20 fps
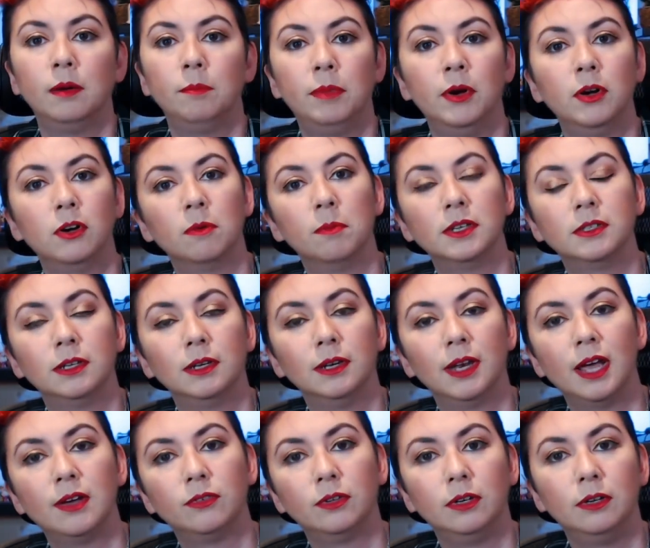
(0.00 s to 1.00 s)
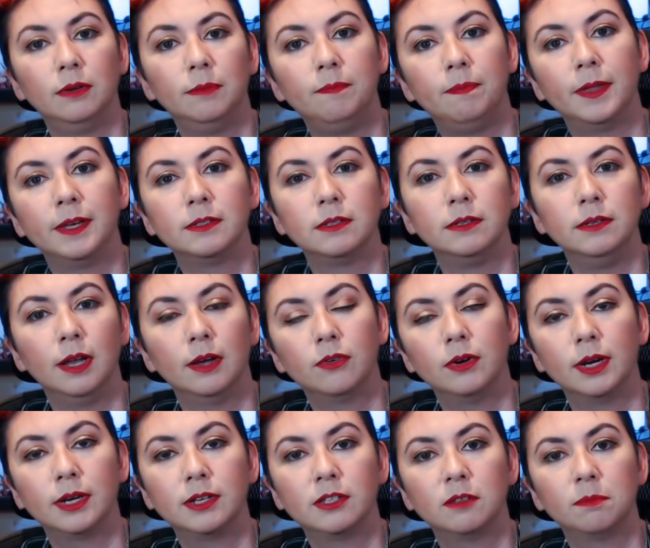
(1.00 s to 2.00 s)
Pokemon's level is never
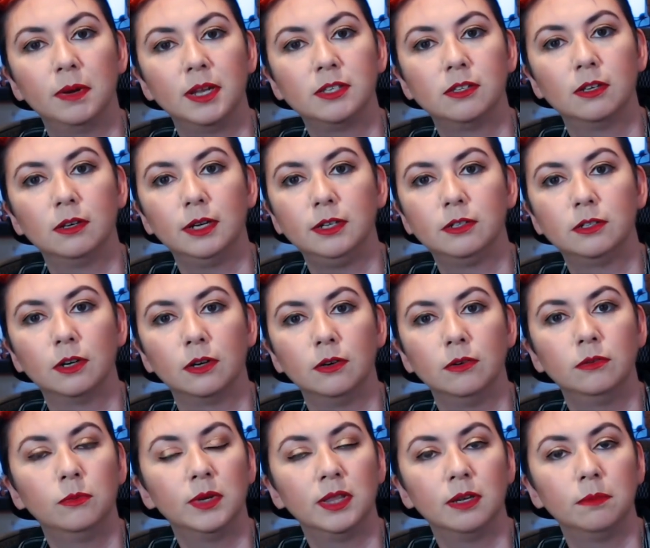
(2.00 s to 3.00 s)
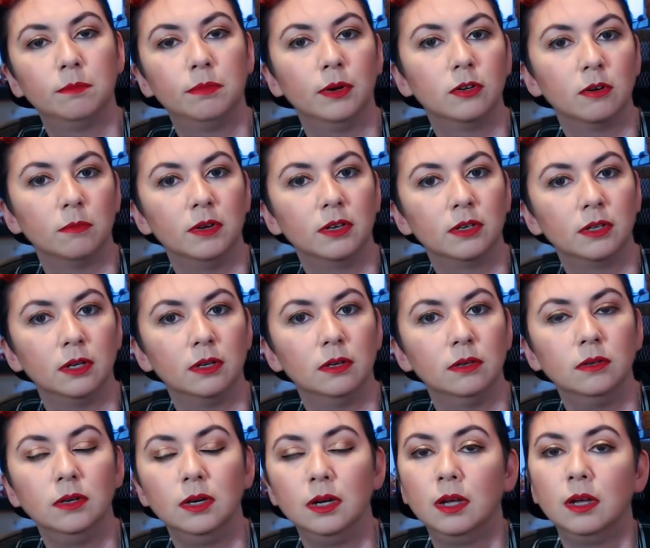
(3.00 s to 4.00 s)
explicitly shown within Pokemon Go,